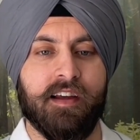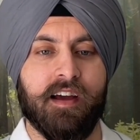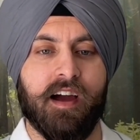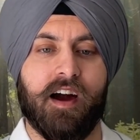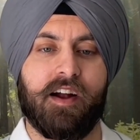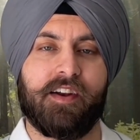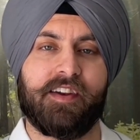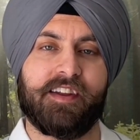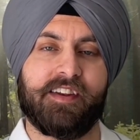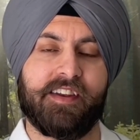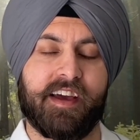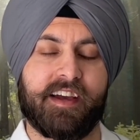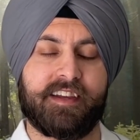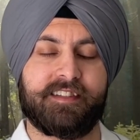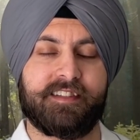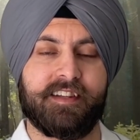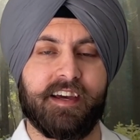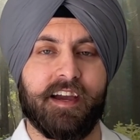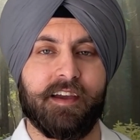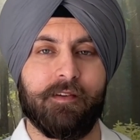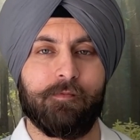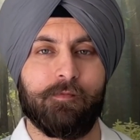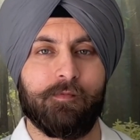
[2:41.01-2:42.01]
Until next
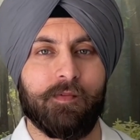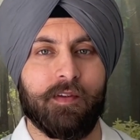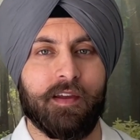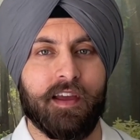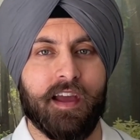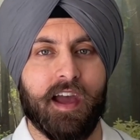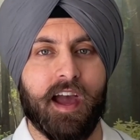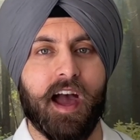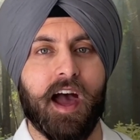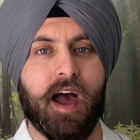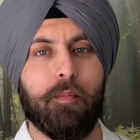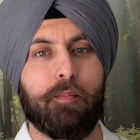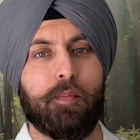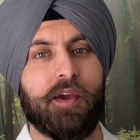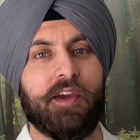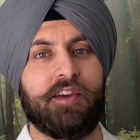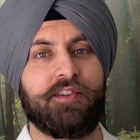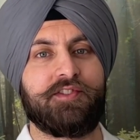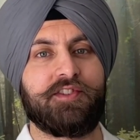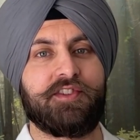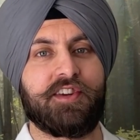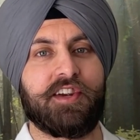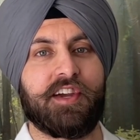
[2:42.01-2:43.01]
time, happy
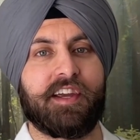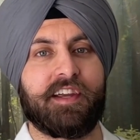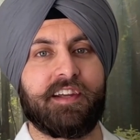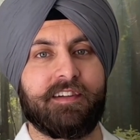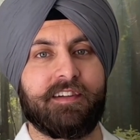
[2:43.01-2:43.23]
engineering.